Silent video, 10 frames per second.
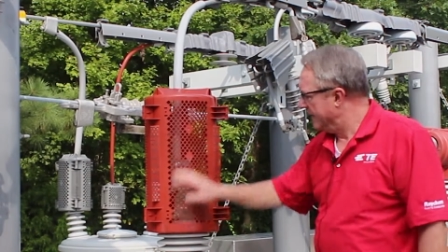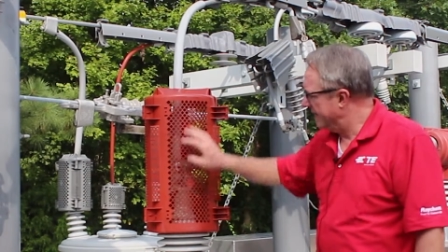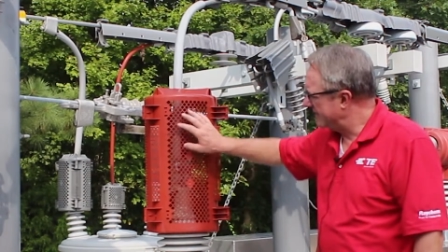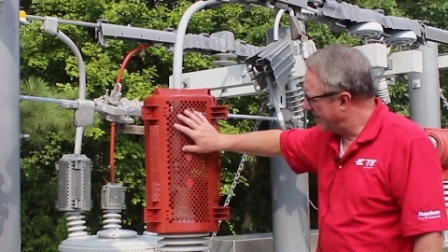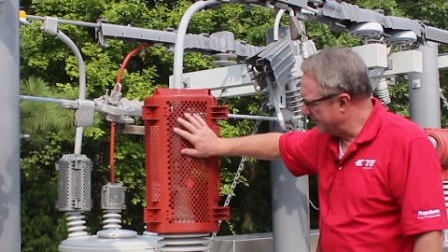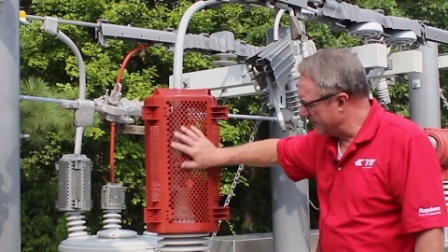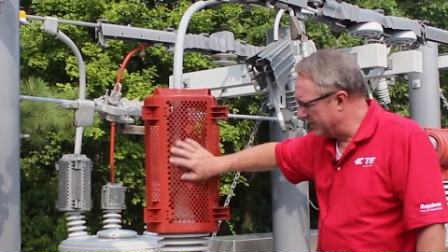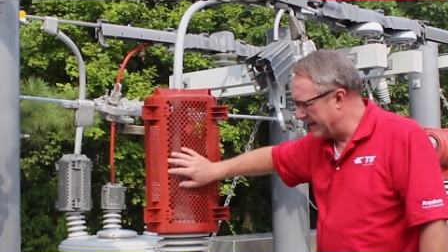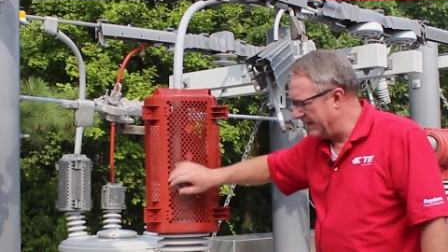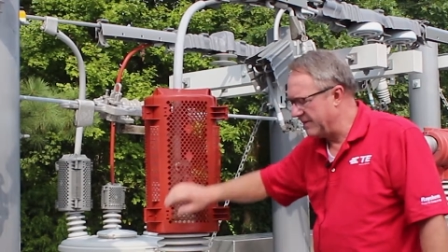this cover
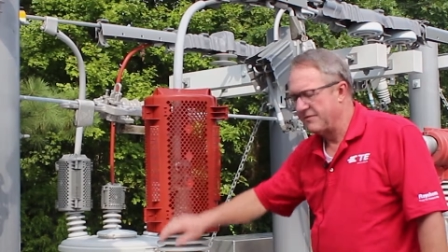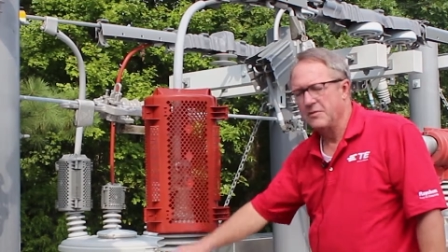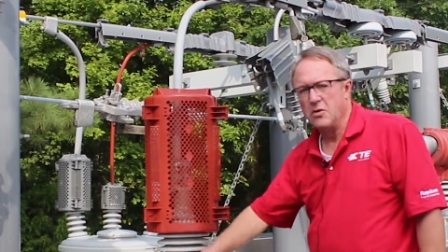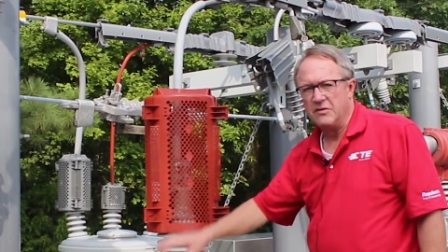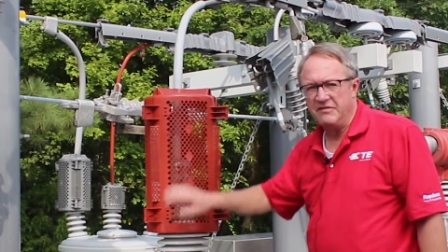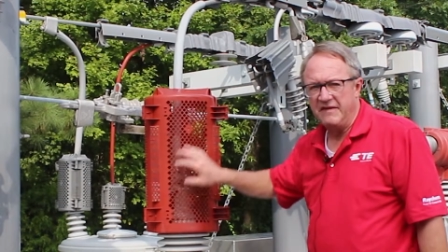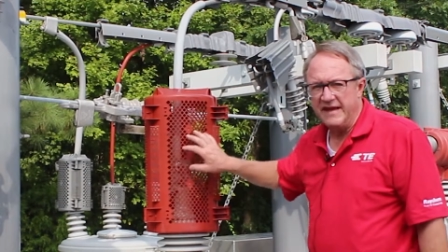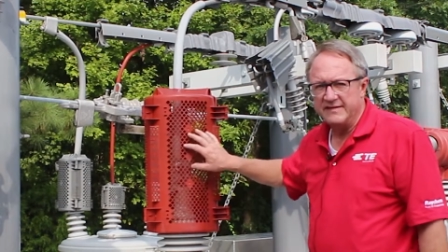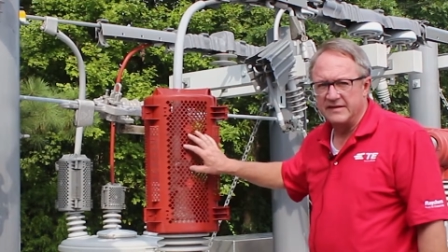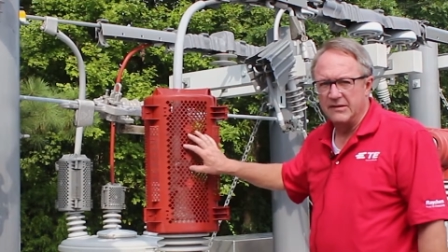will keep it from going
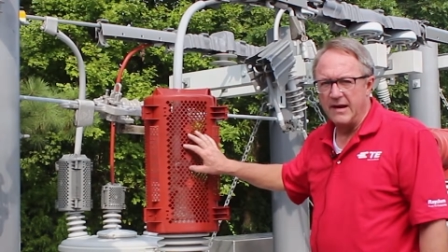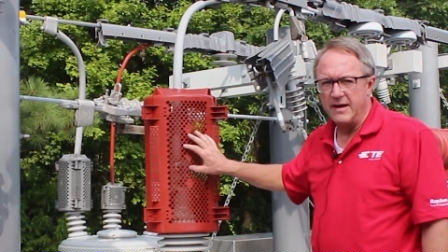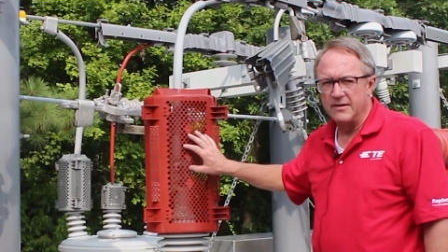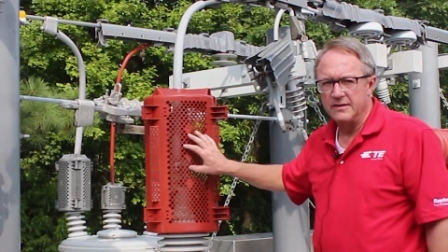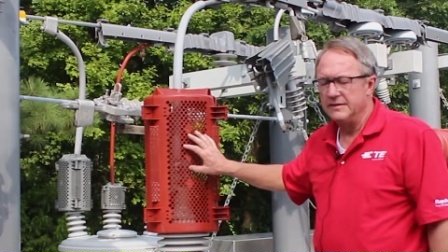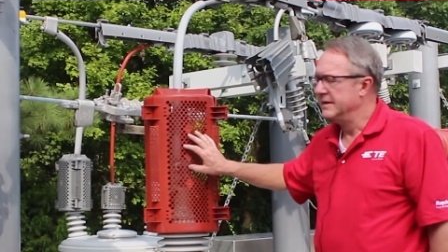face to ground.